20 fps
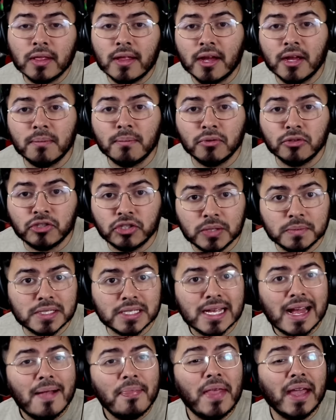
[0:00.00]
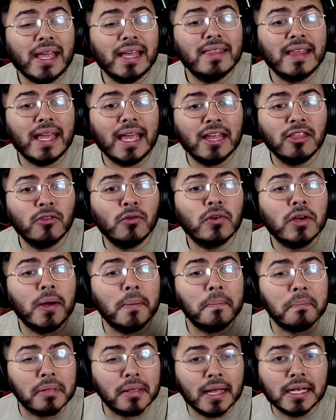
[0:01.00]
reliable chips that can handle
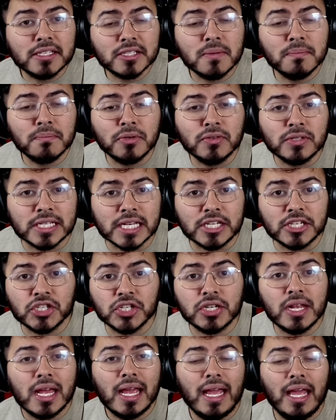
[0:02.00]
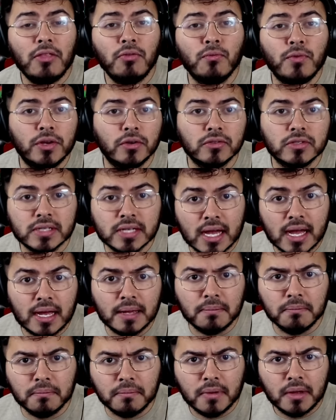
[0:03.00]
complex computation in real
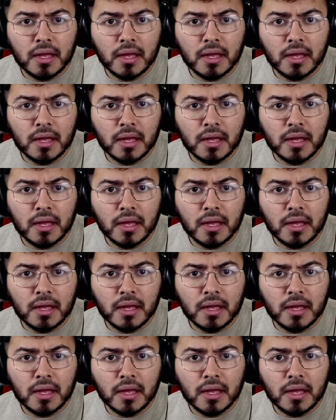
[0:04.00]
time.